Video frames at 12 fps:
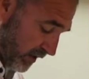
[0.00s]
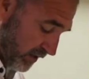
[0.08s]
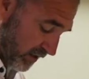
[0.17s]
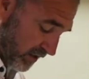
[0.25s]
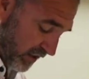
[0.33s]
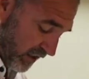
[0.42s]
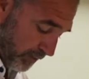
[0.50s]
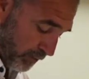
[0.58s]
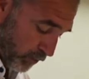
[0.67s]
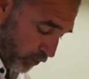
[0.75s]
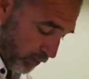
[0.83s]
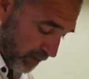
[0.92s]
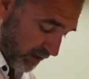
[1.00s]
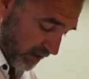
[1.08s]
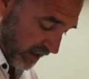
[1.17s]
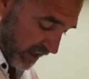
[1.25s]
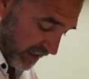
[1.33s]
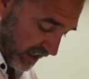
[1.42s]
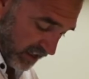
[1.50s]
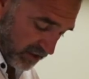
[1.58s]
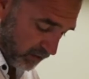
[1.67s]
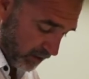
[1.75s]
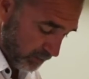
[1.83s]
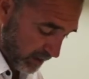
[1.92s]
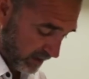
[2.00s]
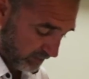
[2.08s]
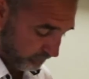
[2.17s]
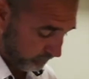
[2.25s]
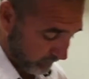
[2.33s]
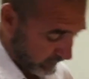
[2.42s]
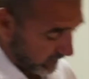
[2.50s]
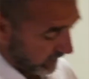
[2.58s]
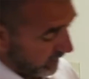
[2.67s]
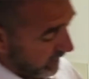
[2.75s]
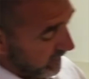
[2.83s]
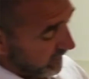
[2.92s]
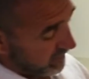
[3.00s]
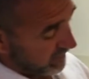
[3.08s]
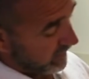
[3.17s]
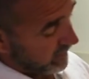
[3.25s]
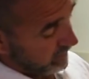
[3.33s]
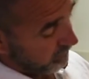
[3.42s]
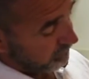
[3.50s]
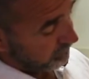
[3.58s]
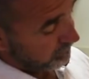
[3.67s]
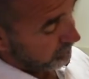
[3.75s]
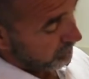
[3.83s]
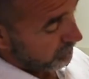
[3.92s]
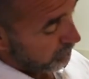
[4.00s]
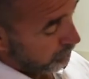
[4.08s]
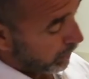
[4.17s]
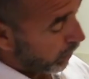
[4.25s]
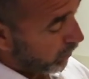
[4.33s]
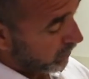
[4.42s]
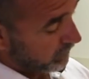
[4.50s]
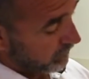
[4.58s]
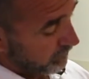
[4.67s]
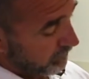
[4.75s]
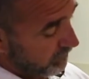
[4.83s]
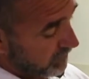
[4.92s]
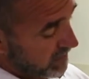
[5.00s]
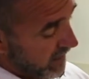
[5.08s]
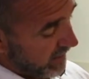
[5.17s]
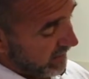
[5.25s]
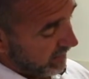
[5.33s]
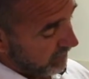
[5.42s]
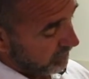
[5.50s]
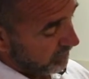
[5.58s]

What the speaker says: just get absorbed into that. Now it's going to be looking like a sticky ball of tacky.